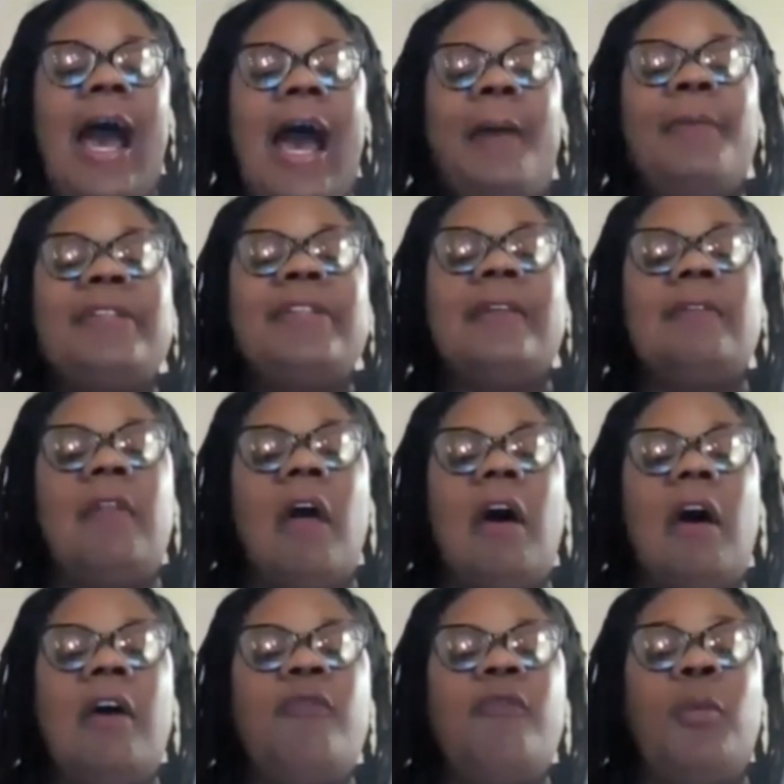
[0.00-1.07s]
I was in
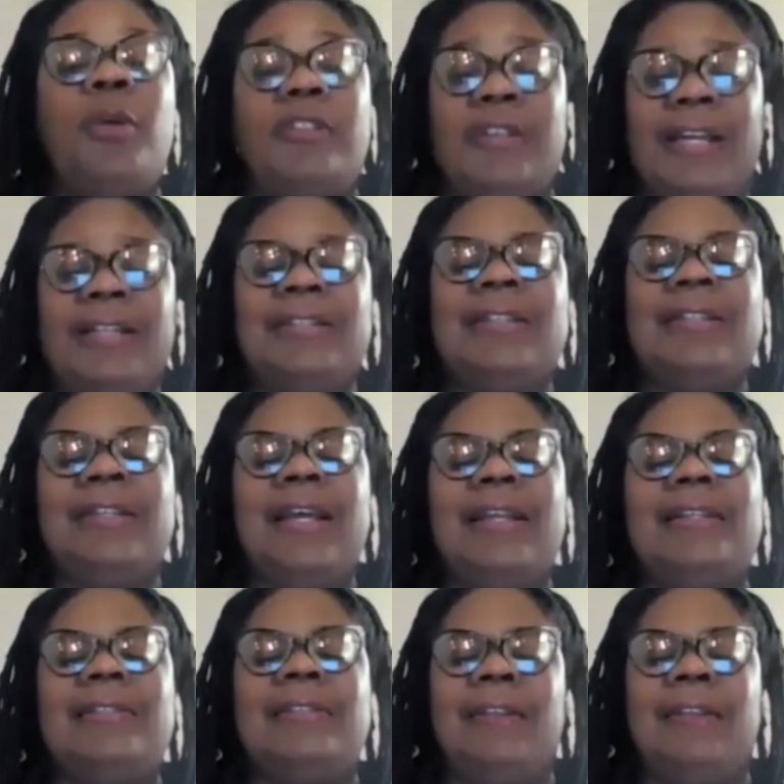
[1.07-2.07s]
love with 1980s